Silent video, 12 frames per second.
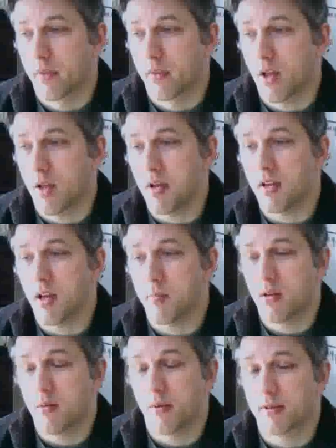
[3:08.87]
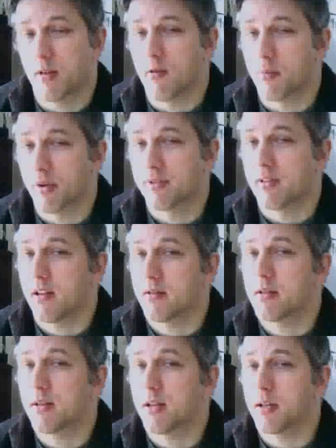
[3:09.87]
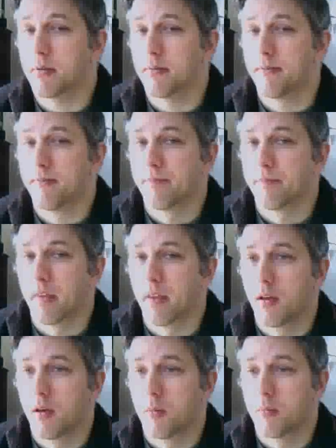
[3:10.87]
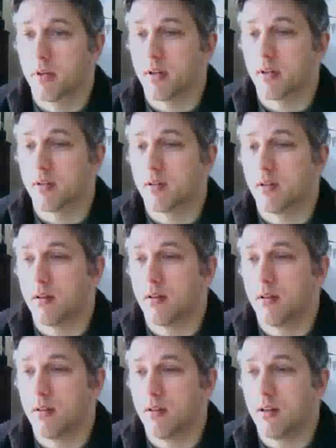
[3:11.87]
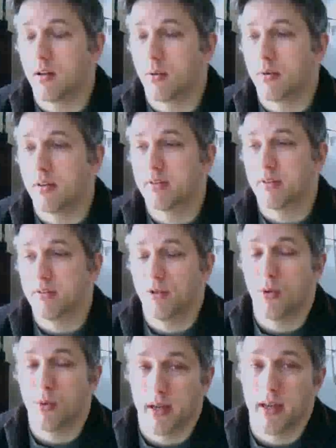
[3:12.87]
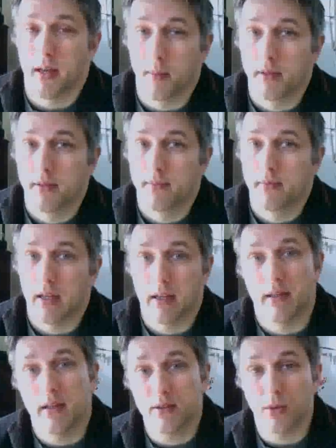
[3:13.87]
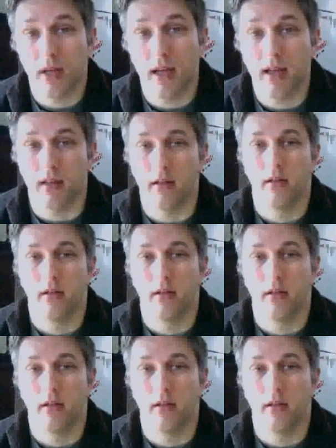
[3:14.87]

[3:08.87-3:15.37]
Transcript: I might not be the most common personality type, but this is who I am, and it's okay.